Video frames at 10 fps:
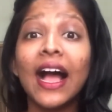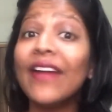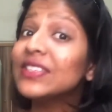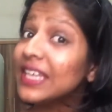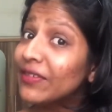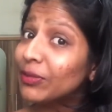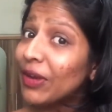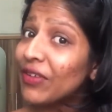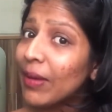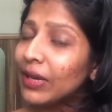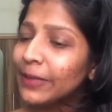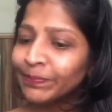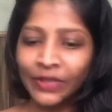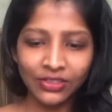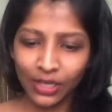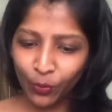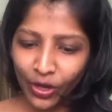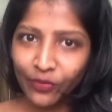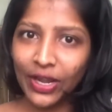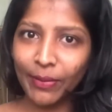I was staying with my family. Till a
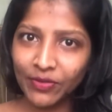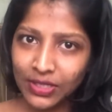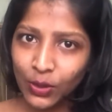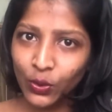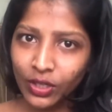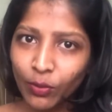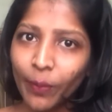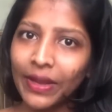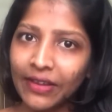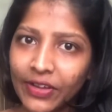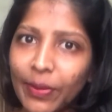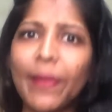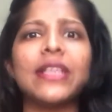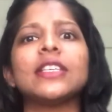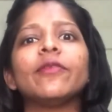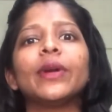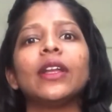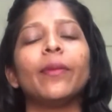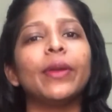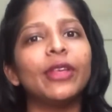point of time I was alone in Bombay living by myself, but
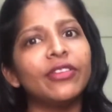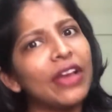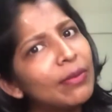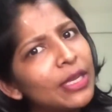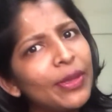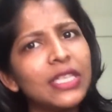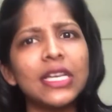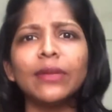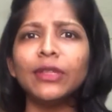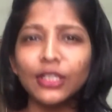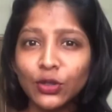abhi meri family mere saath nahi thi.